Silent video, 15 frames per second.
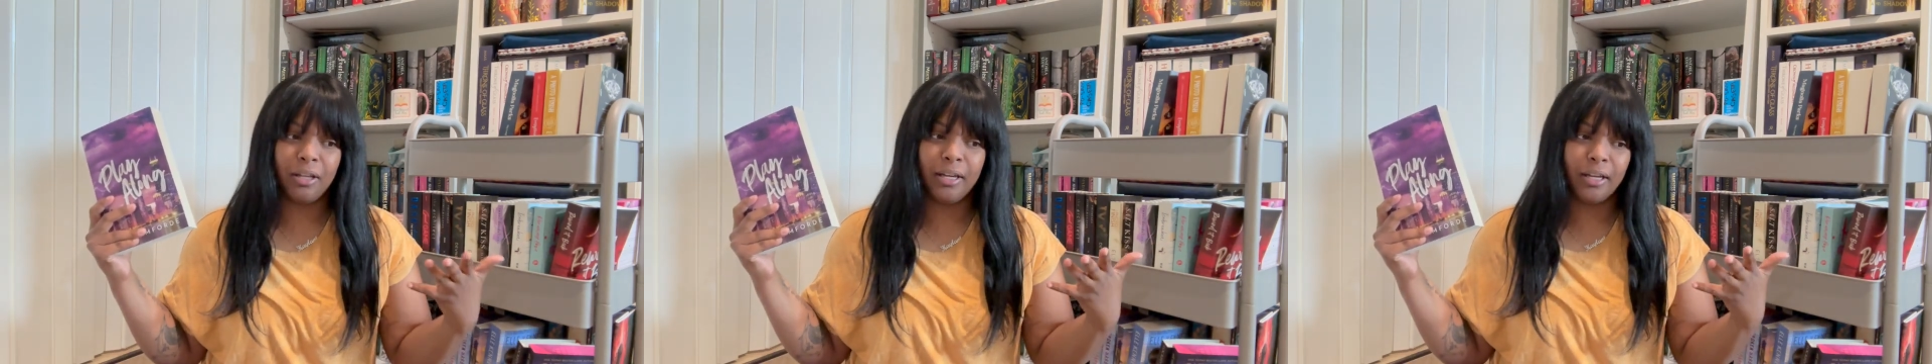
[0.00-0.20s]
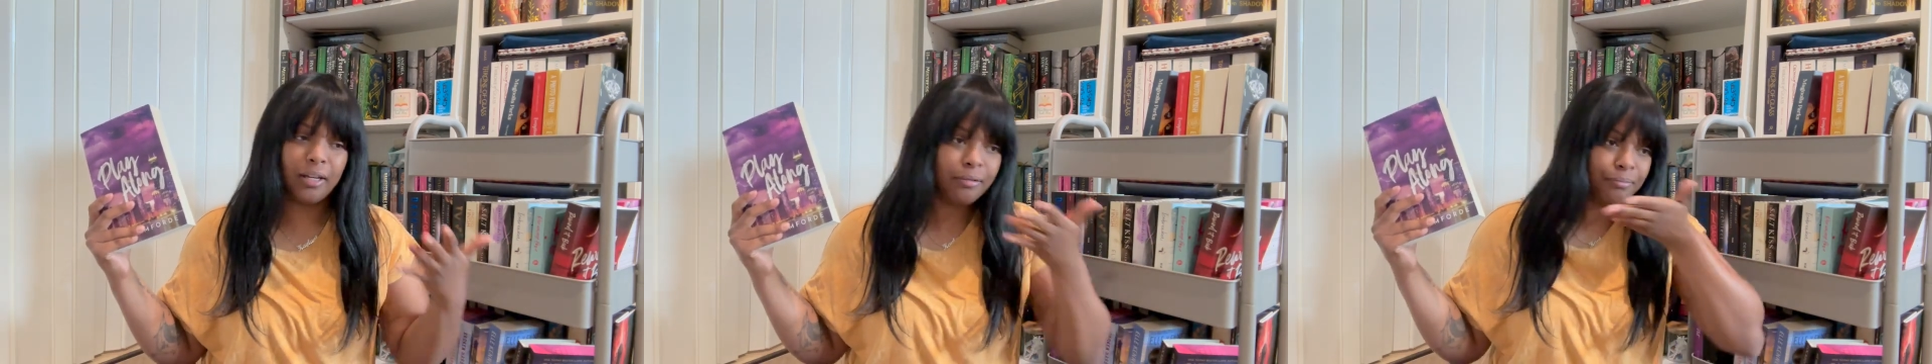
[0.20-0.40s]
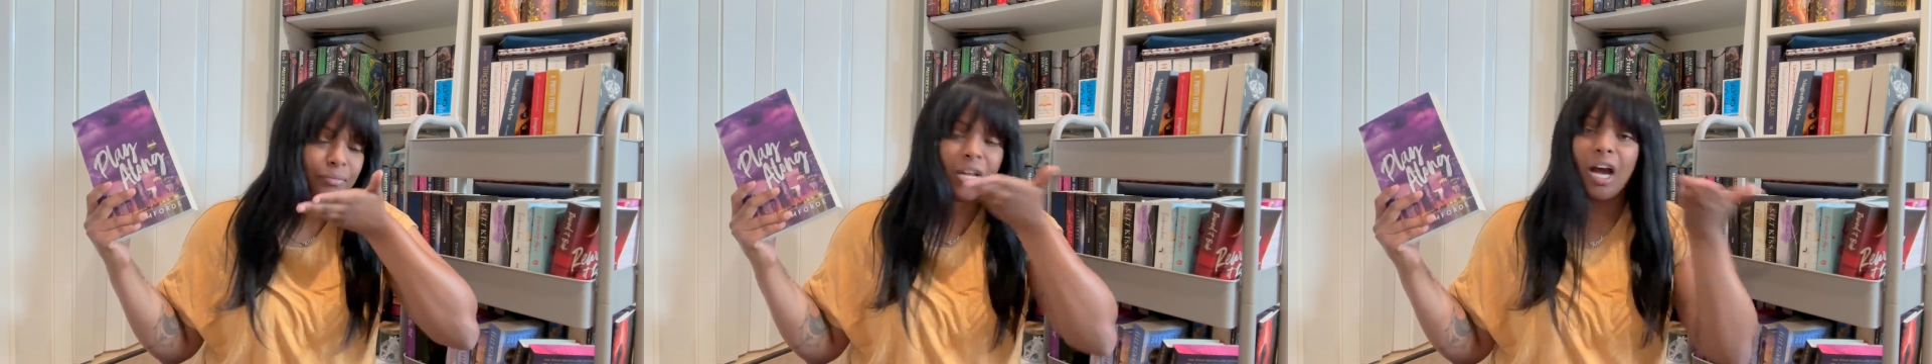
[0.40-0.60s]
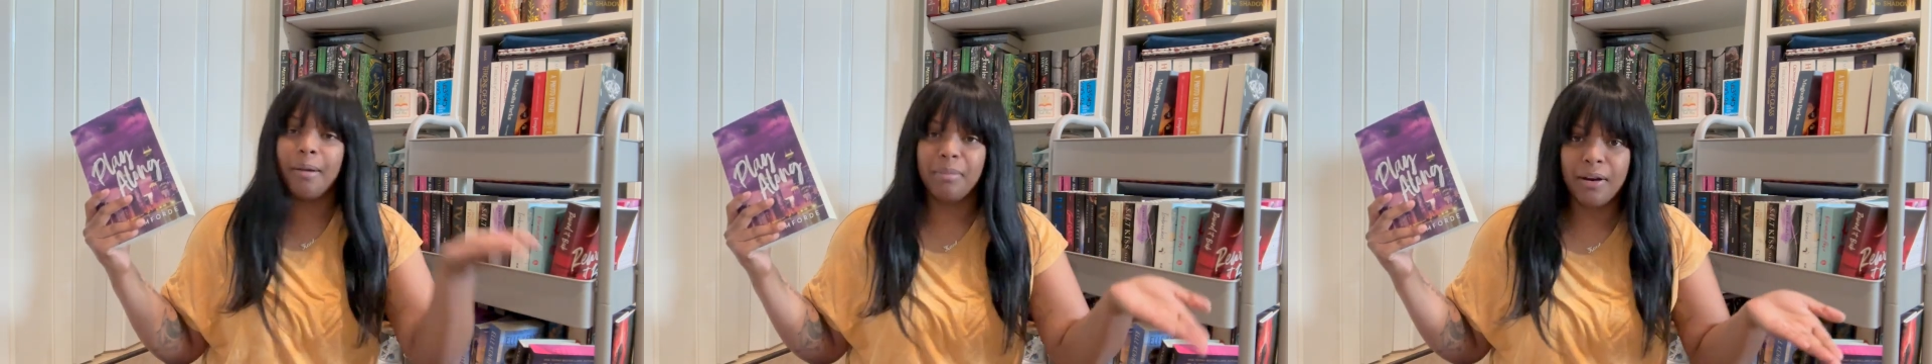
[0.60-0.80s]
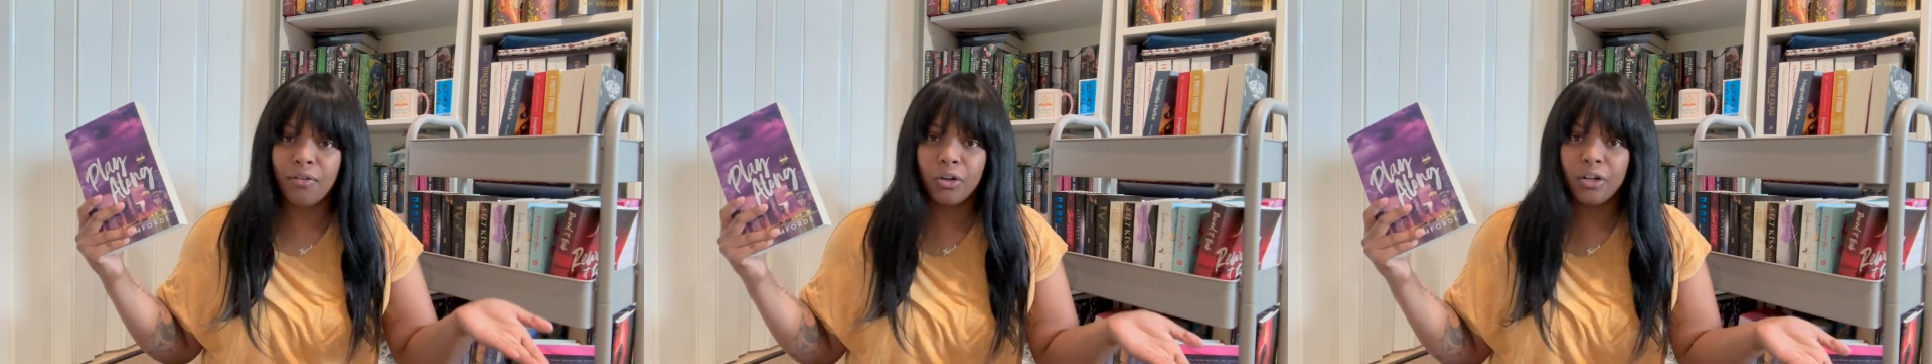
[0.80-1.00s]
like I'm
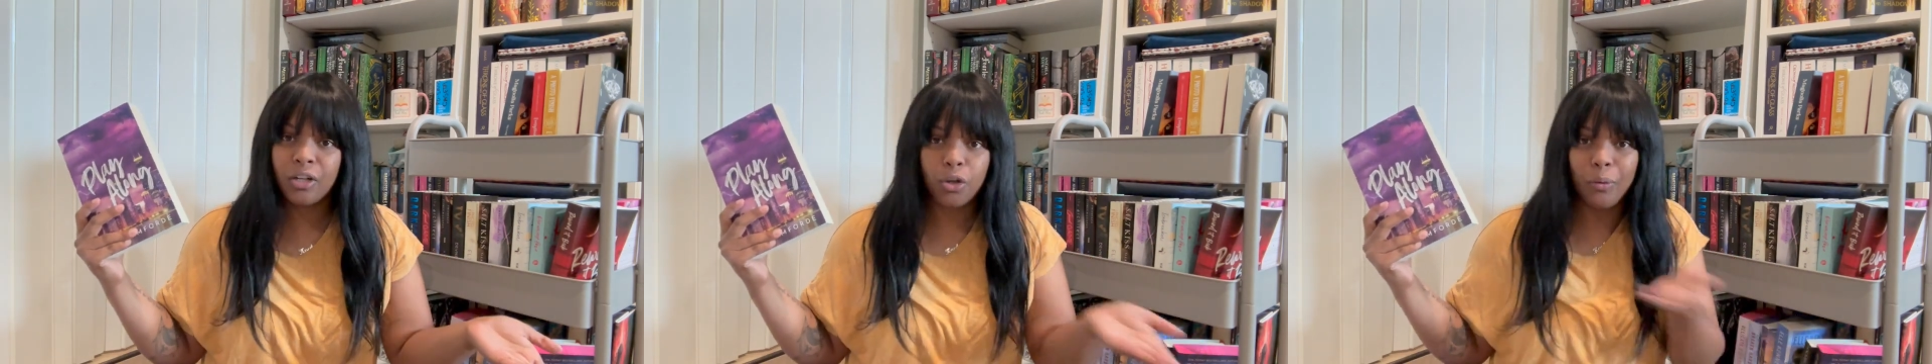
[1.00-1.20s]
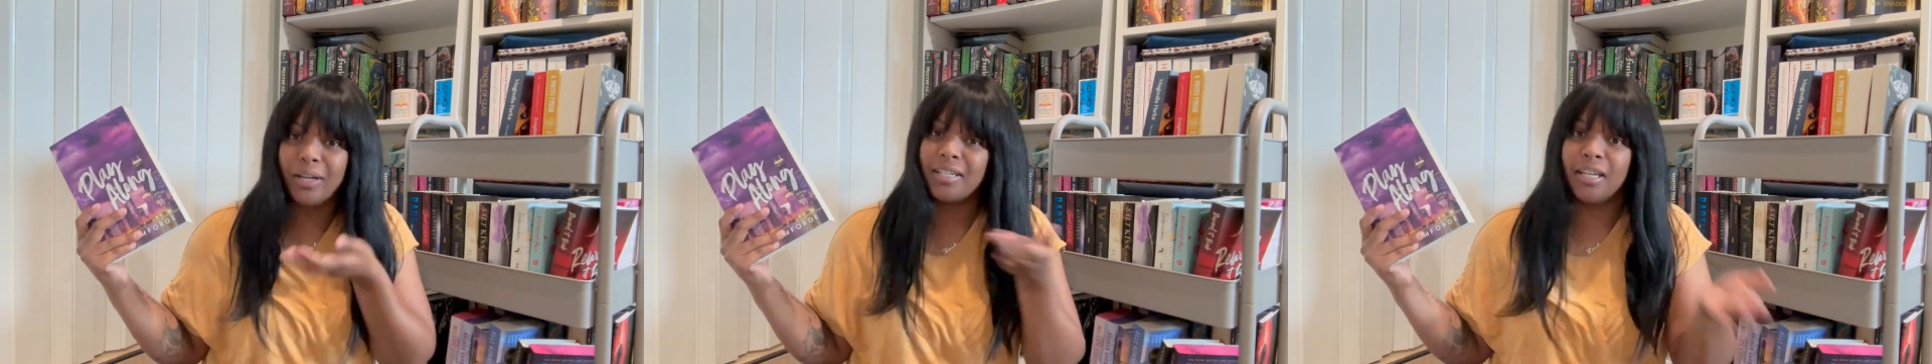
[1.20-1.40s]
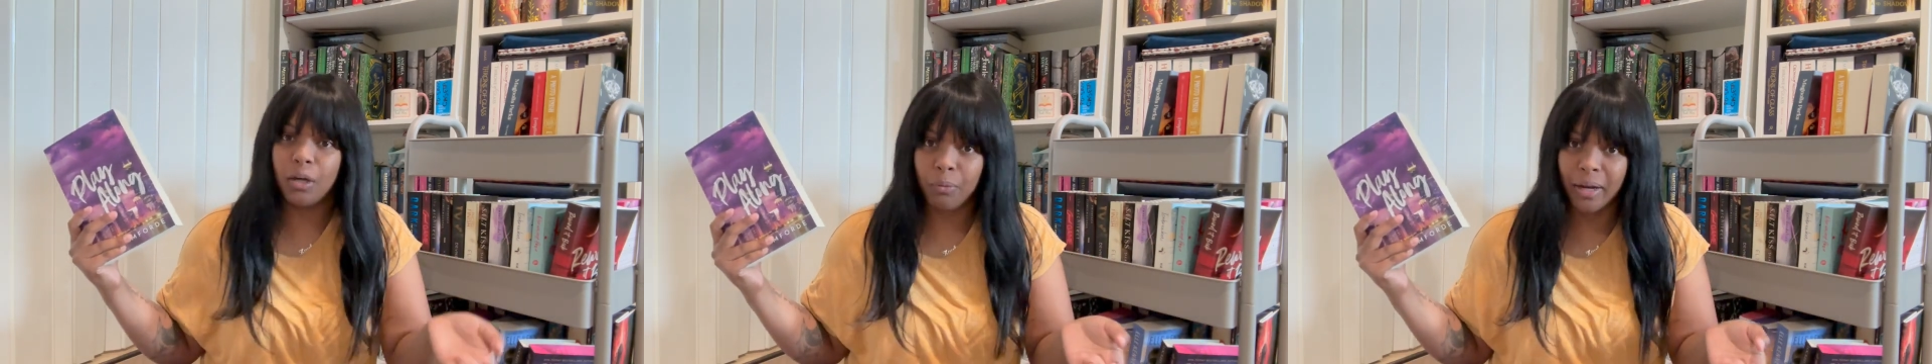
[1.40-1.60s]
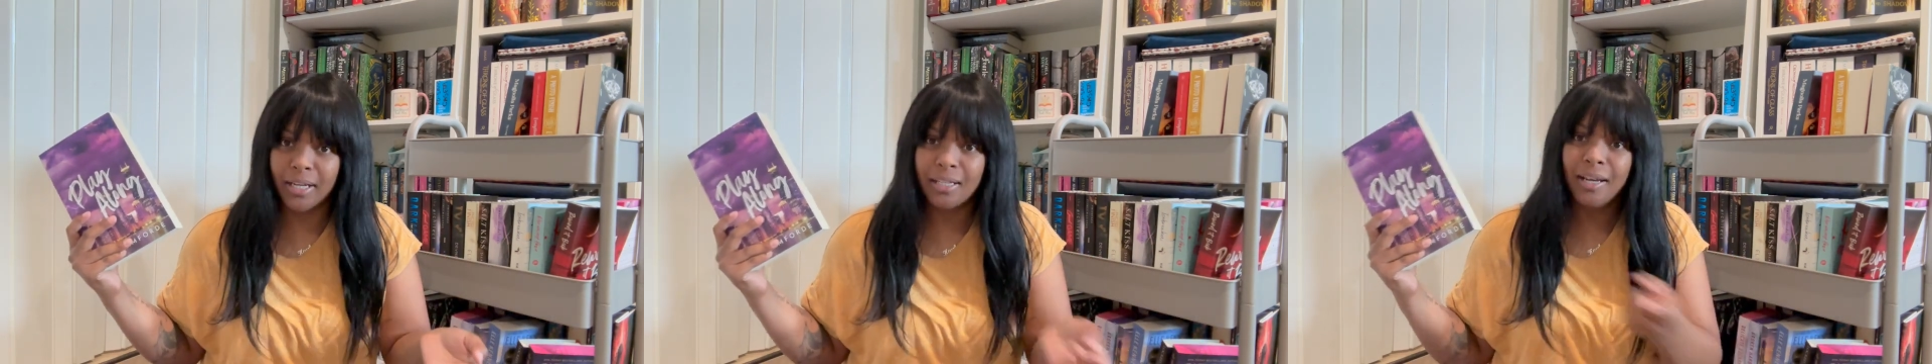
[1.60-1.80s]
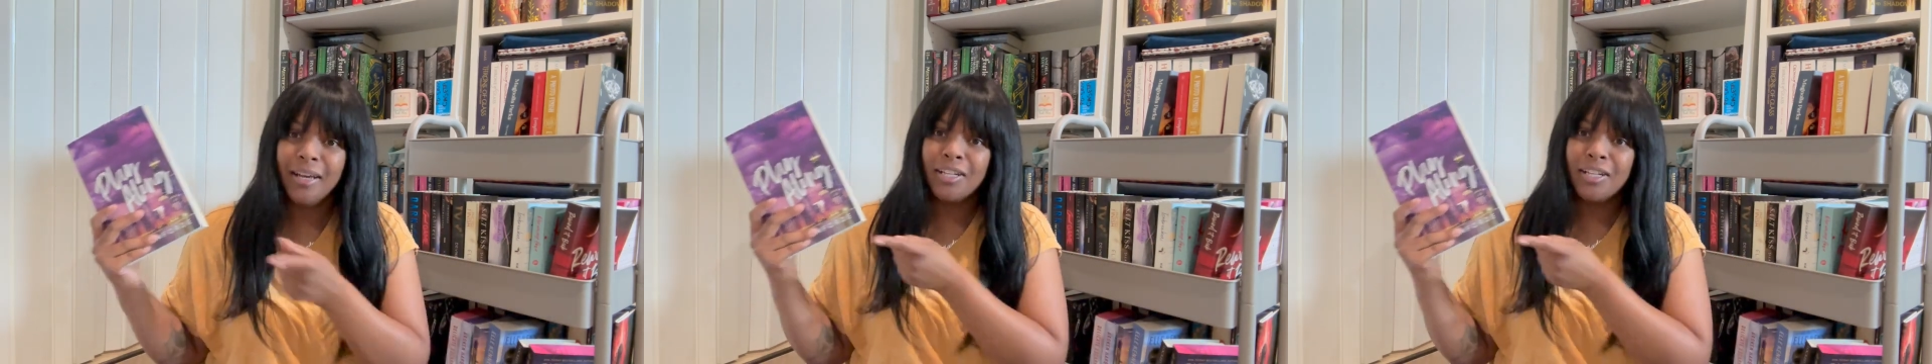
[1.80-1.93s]
never going to say it right.